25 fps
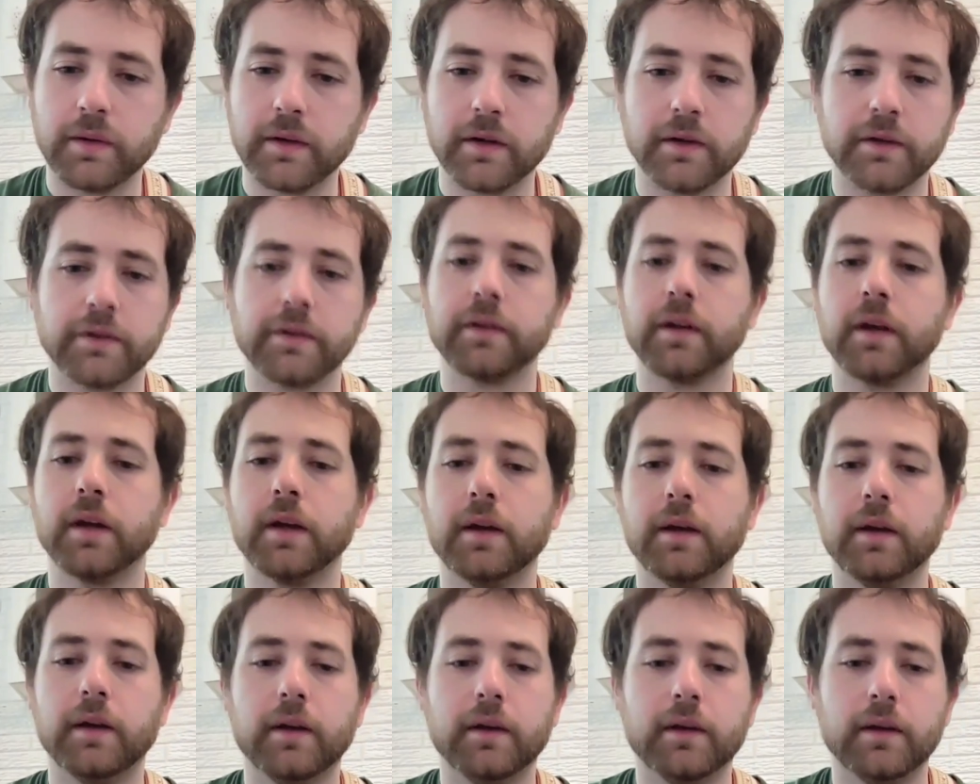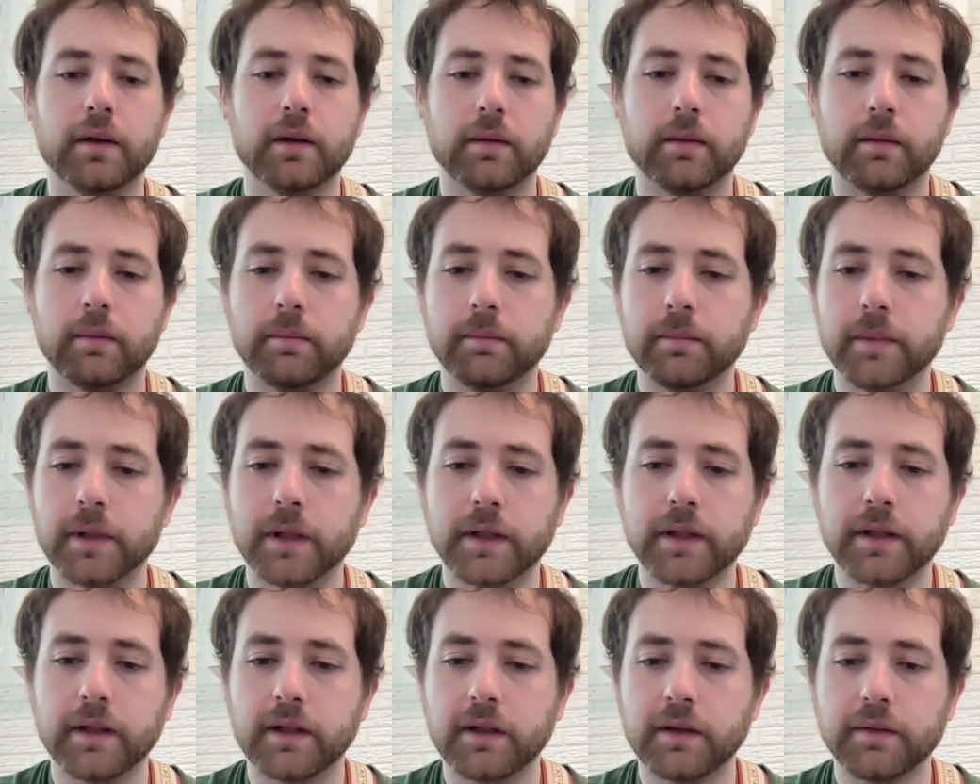There's a
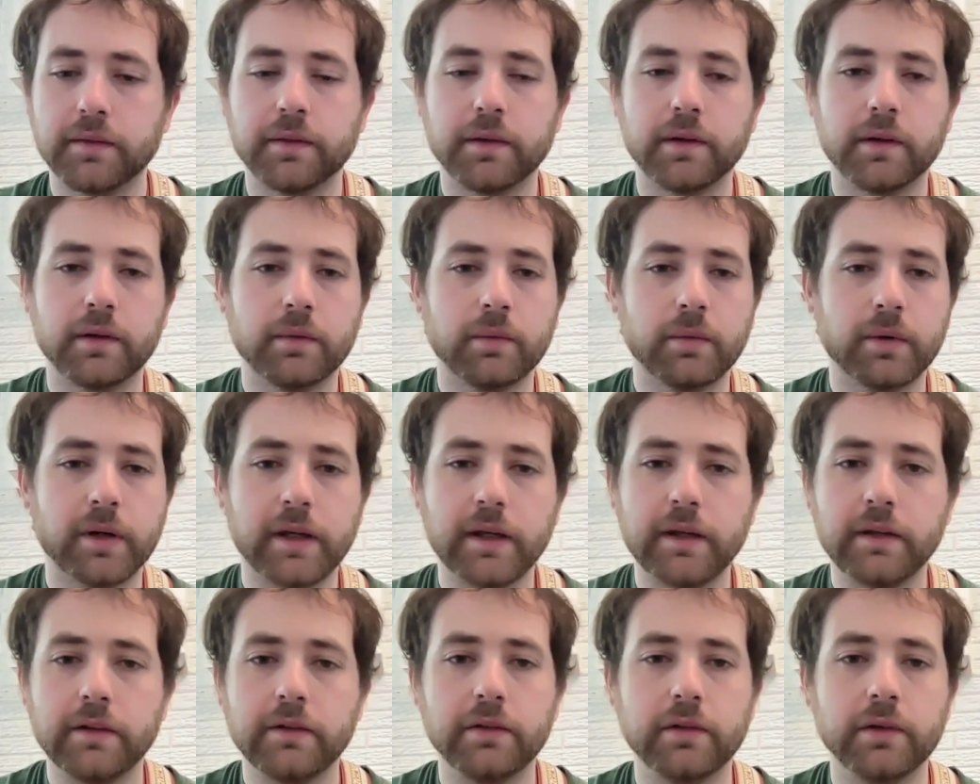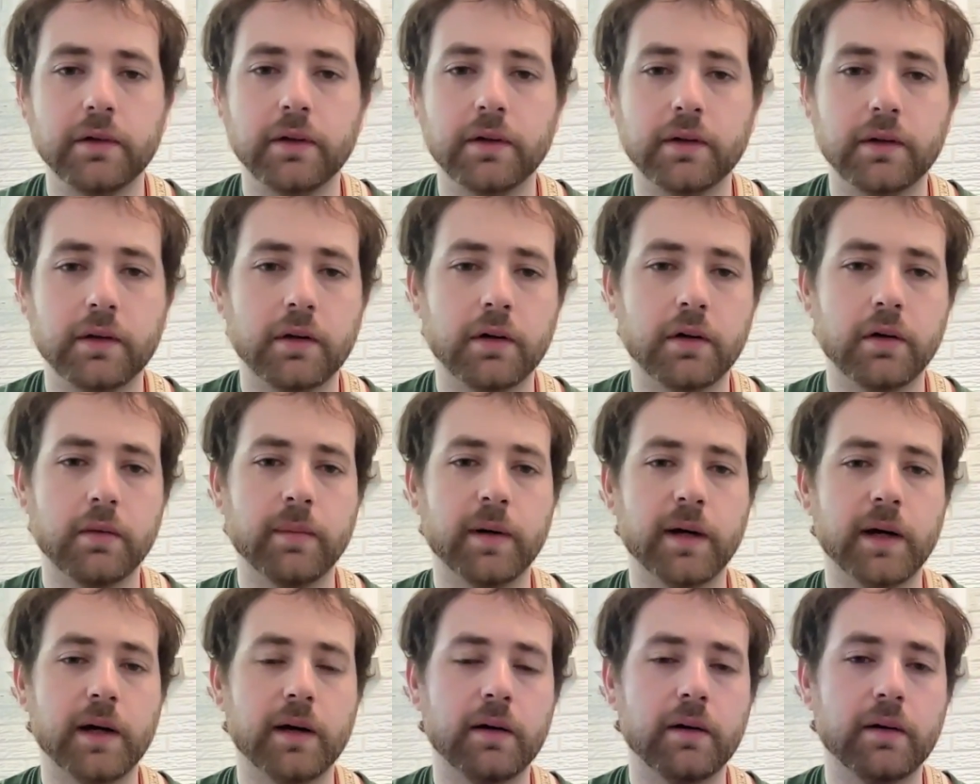million different ways you can go
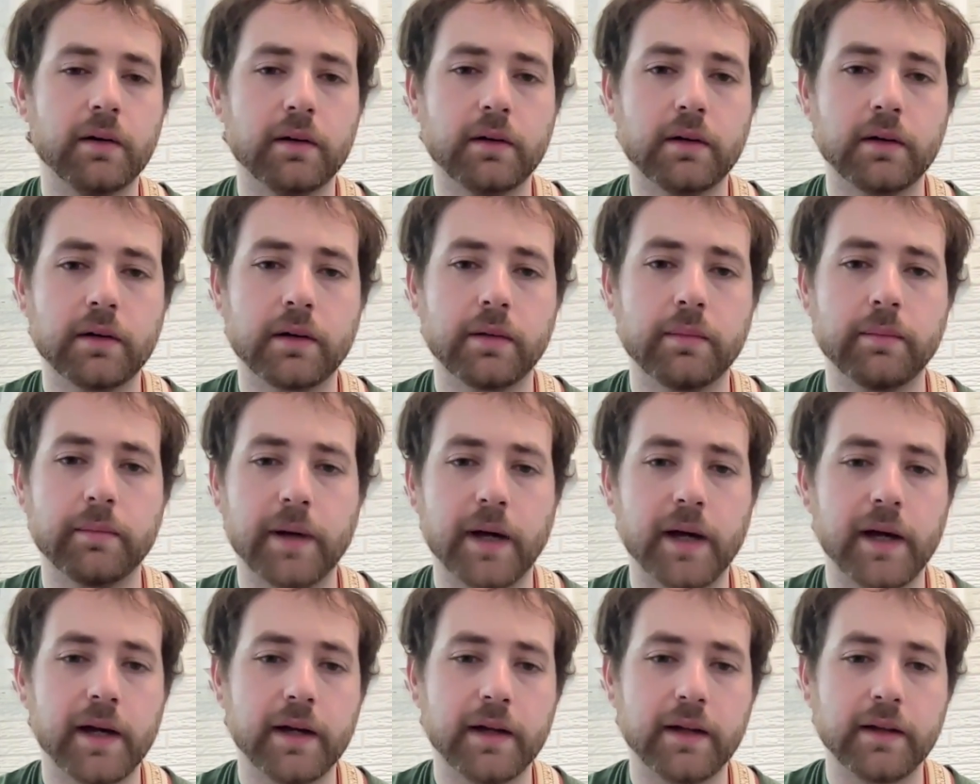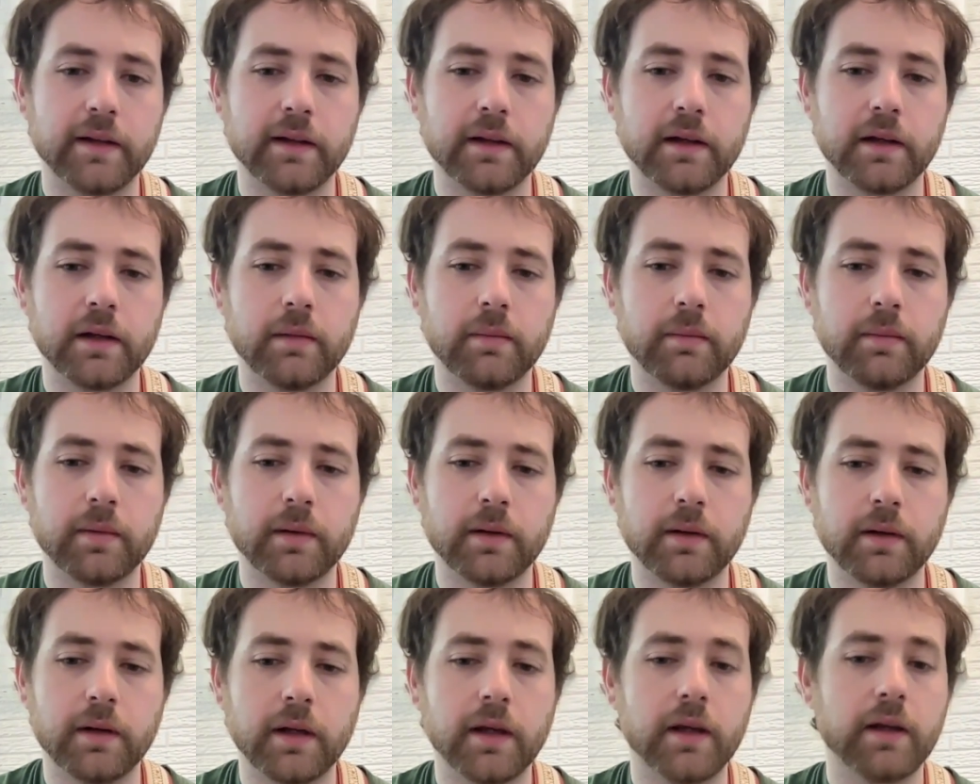about combining them
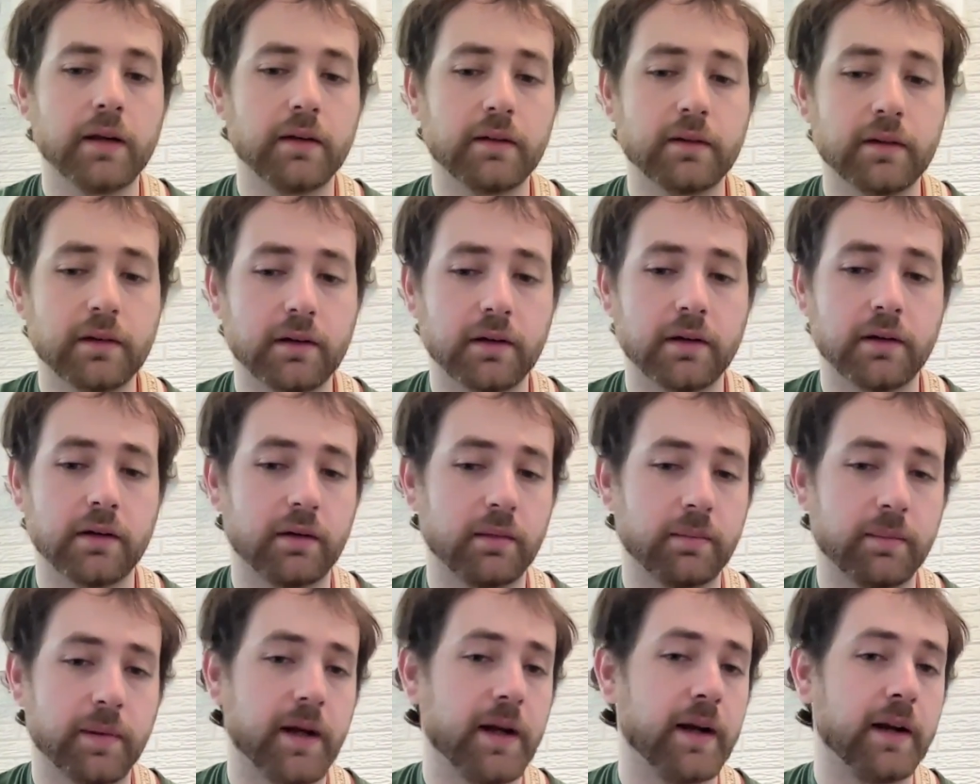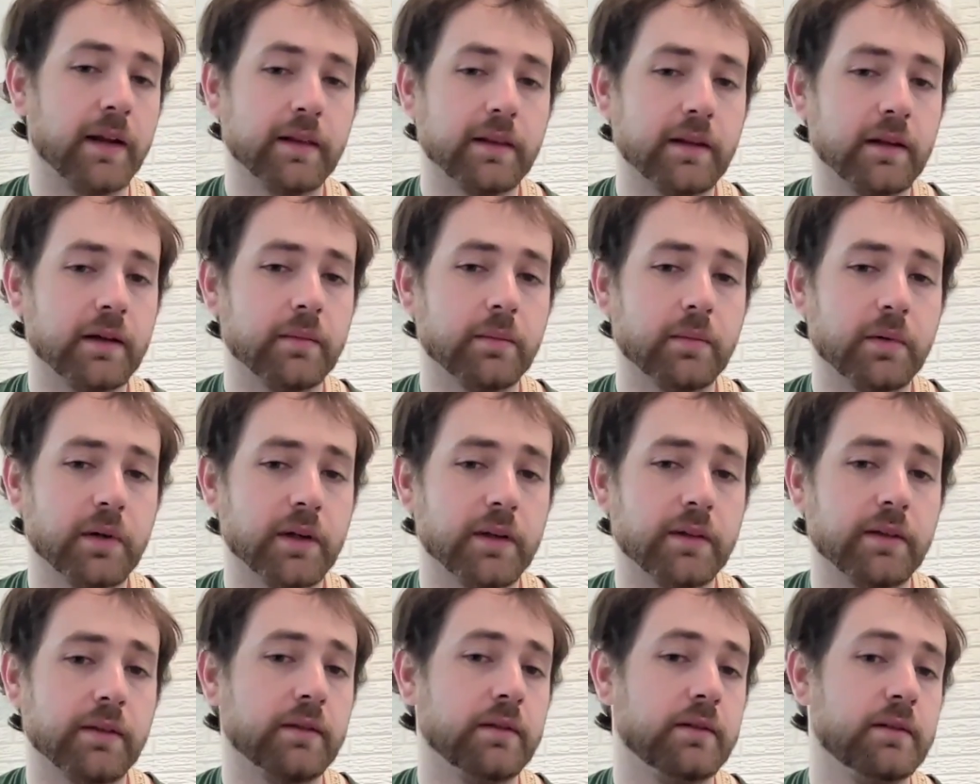and combining them
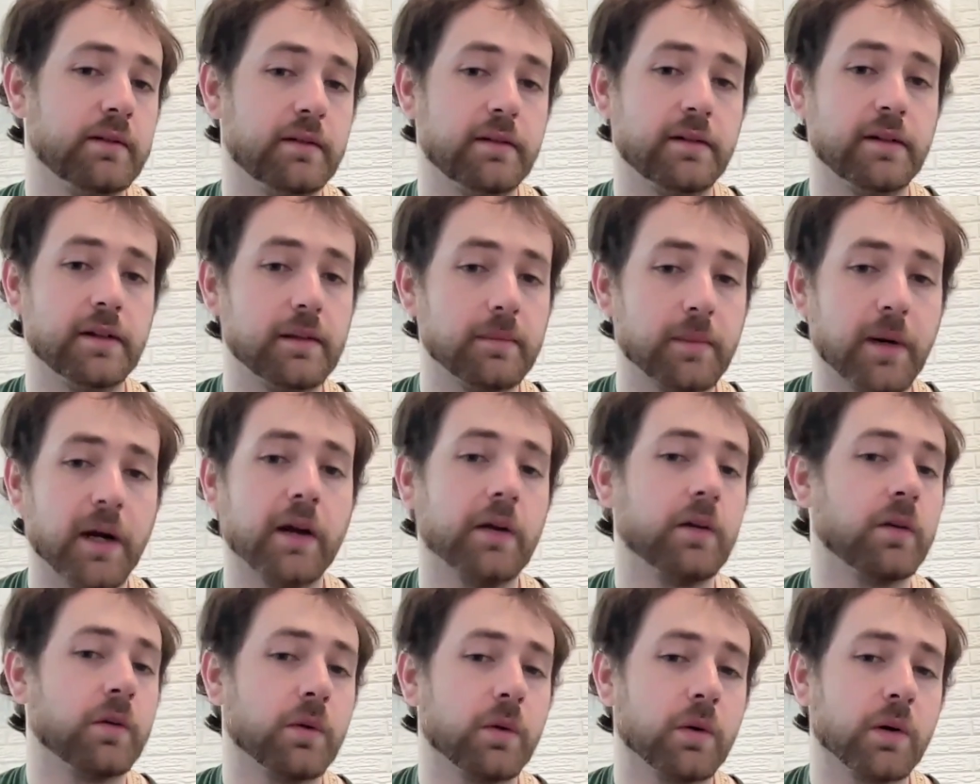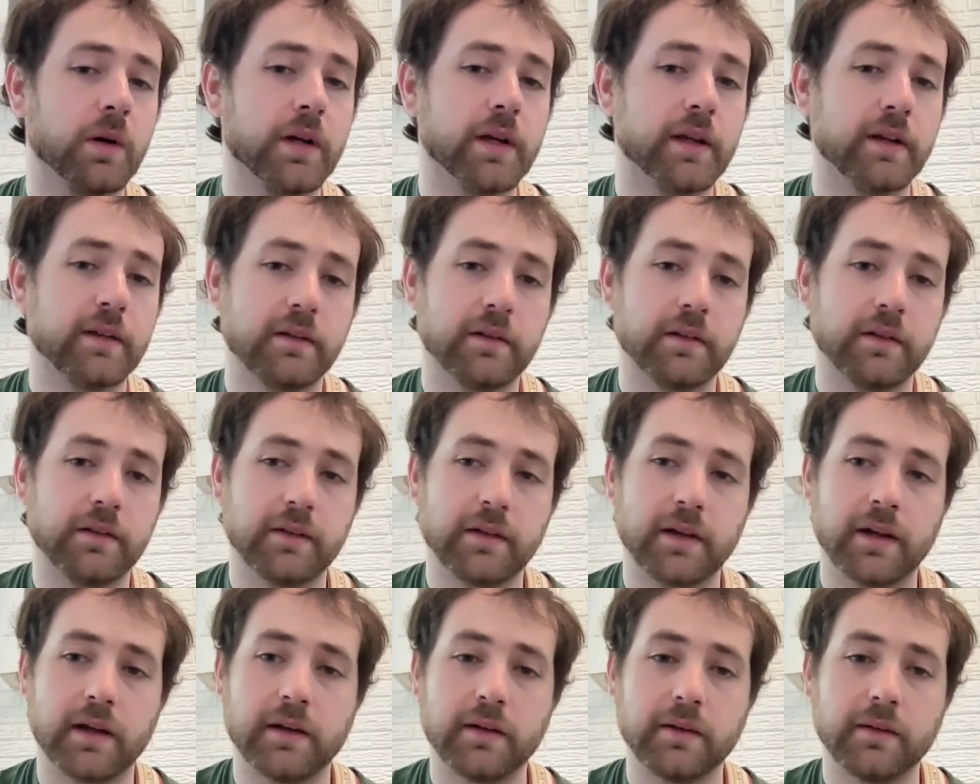with D minor oriented
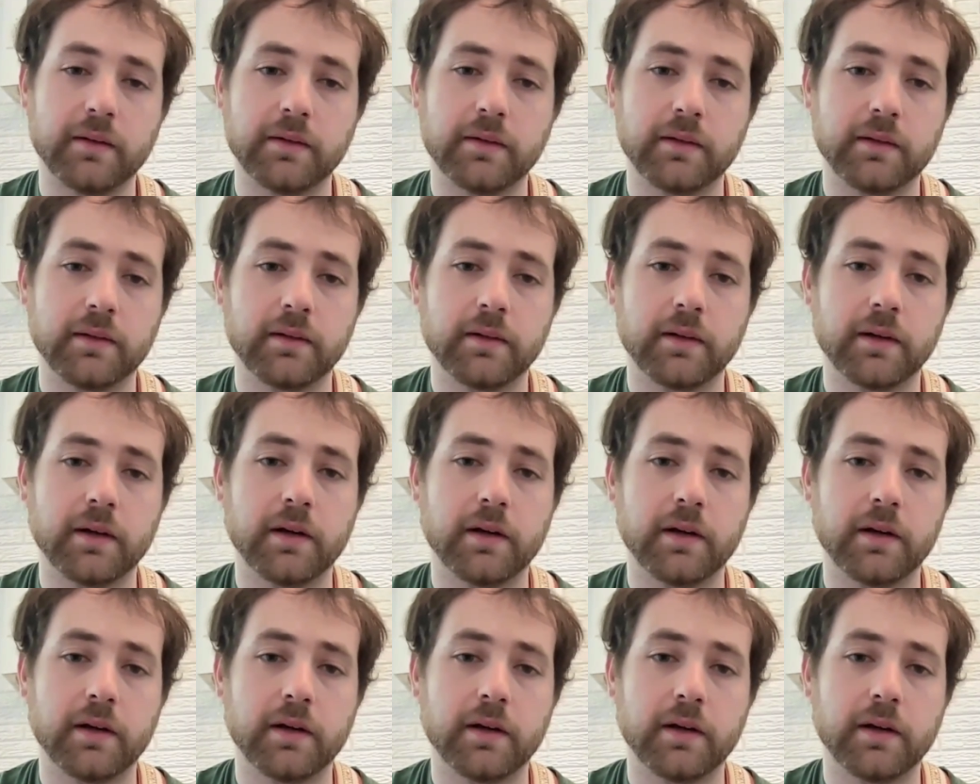sounds.